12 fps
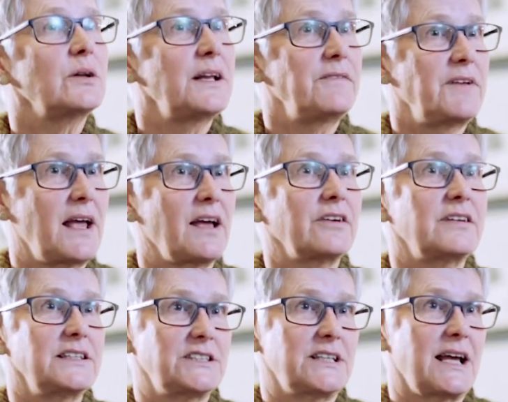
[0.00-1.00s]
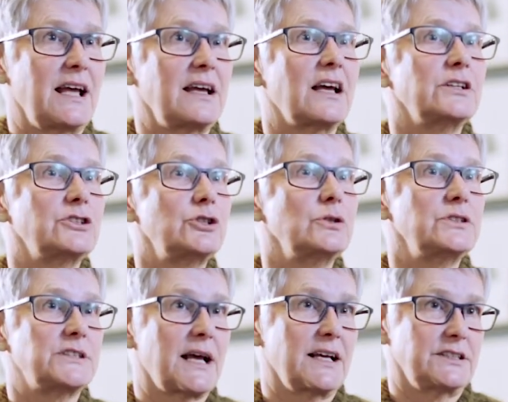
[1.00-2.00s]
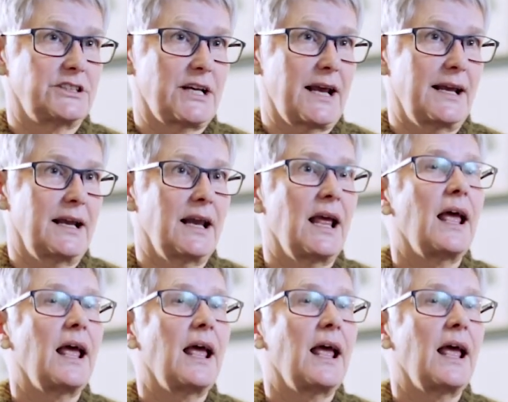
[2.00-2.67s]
Olivier Crichet and Xu Chen.